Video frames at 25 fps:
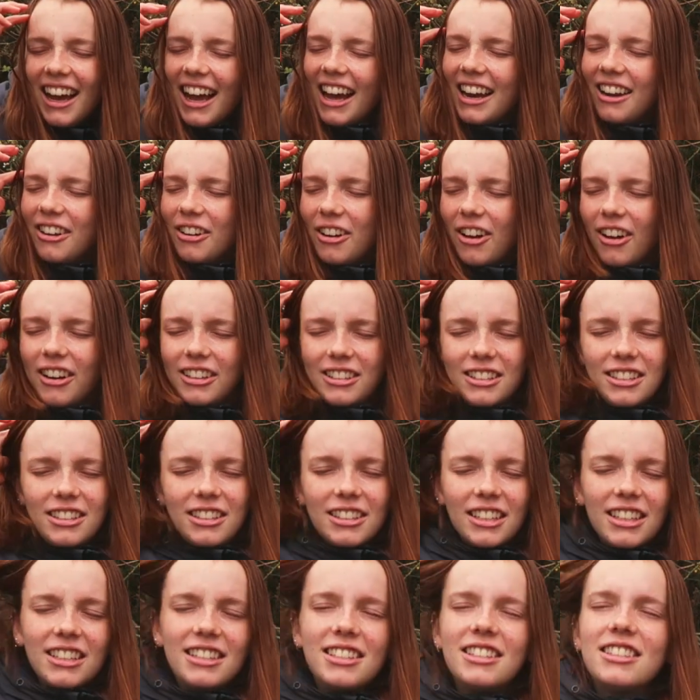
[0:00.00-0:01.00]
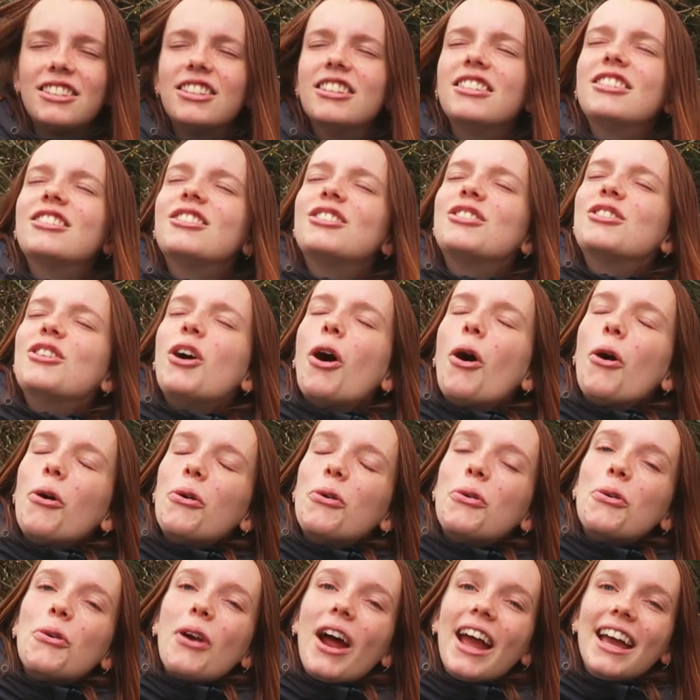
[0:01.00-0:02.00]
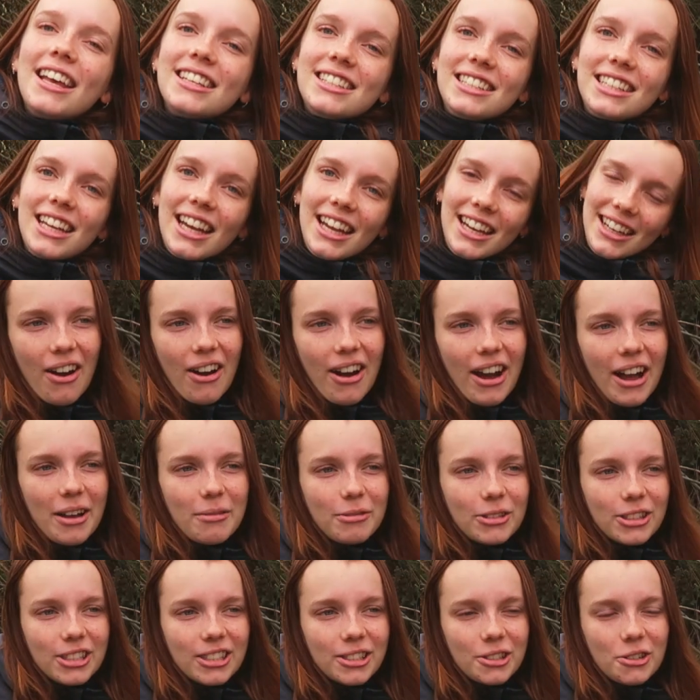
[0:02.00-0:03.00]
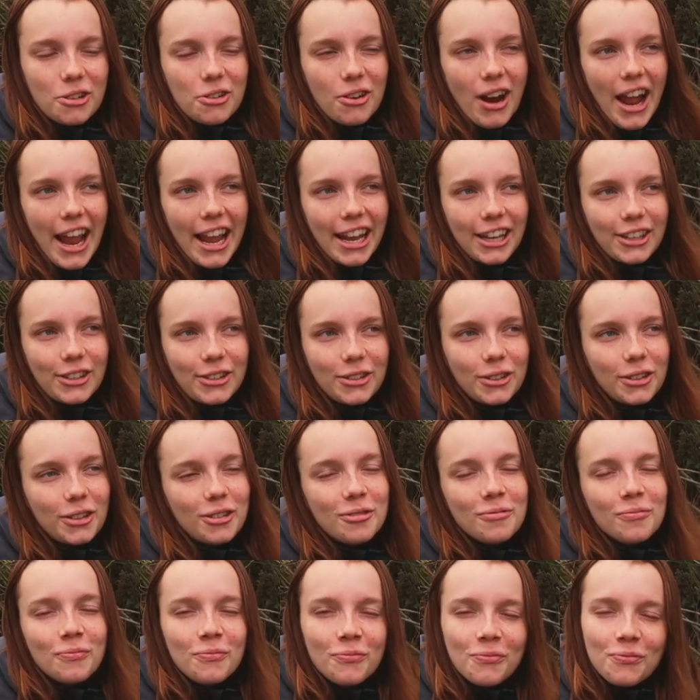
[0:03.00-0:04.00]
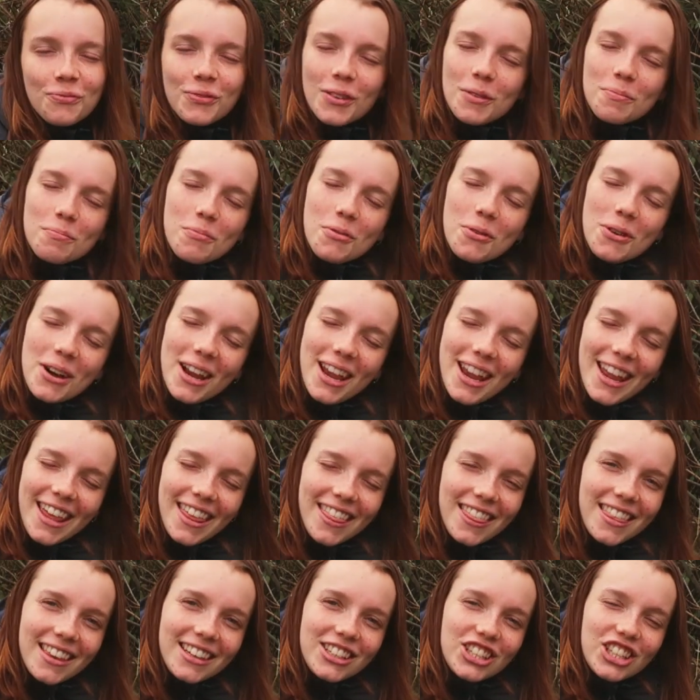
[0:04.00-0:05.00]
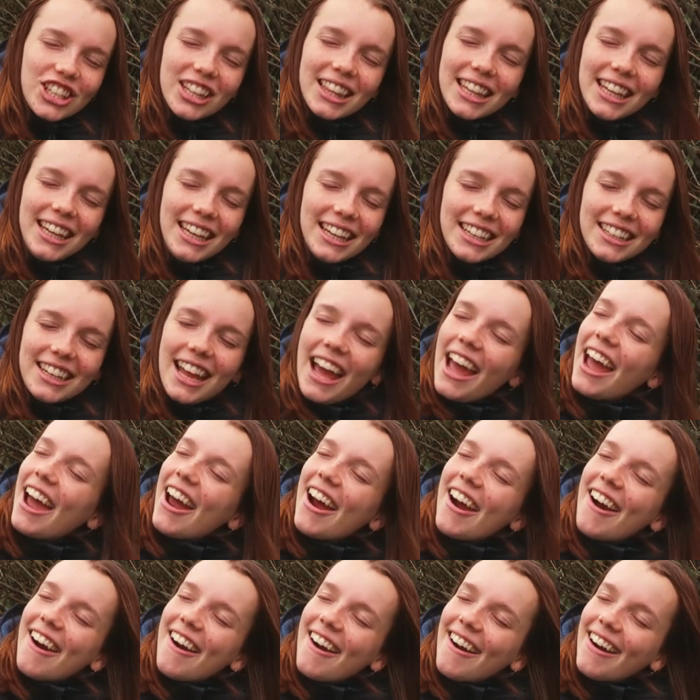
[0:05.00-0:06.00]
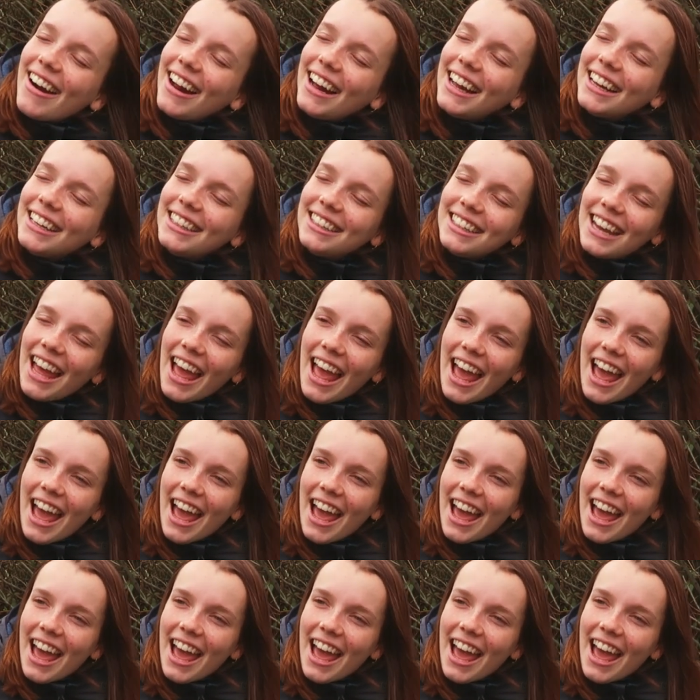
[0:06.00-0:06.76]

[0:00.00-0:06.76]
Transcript: I don't know, it's just so crazy. Now I'm just trying to breathe Chilean air and